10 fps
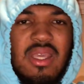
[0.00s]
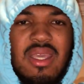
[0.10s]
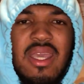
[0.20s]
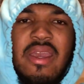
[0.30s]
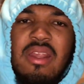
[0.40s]

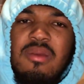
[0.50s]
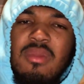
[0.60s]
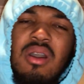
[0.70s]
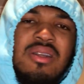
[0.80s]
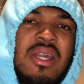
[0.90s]
handling him
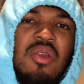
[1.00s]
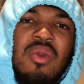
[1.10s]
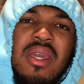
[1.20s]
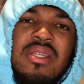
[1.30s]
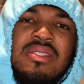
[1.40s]
all kind of
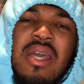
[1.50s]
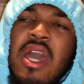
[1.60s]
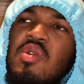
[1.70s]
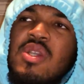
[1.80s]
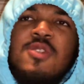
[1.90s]
ways. How
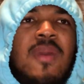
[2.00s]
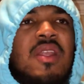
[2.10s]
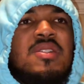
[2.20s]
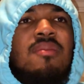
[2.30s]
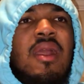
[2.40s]
you
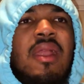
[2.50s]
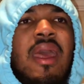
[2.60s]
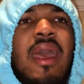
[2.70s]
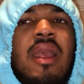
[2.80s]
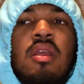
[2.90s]
expect somebody to
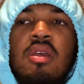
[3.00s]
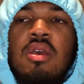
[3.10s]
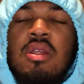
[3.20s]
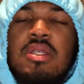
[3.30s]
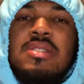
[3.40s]
act?
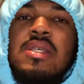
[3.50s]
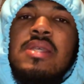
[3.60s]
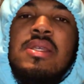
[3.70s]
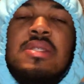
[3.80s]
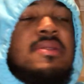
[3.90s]
This
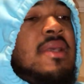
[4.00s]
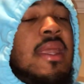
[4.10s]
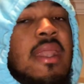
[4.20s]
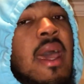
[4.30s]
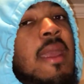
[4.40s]
is at
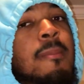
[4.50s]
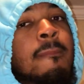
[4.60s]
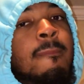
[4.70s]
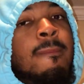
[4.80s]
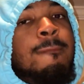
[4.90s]
night.
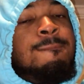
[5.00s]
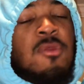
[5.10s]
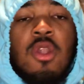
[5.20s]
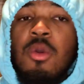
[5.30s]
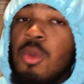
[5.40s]

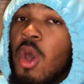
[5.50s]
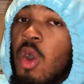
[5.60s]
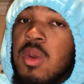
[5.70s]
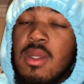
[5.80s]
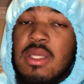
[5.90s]
You don't know
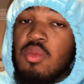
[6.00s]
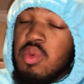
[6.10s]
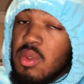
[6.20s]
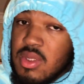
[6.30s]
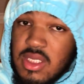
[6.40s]

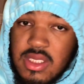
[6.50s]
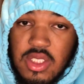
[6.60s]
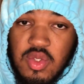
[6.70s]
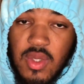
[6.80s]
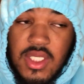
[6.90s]
what was the
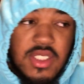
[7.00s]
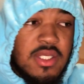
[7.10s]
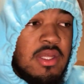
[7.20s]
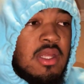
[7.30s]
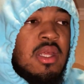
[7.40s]
situation,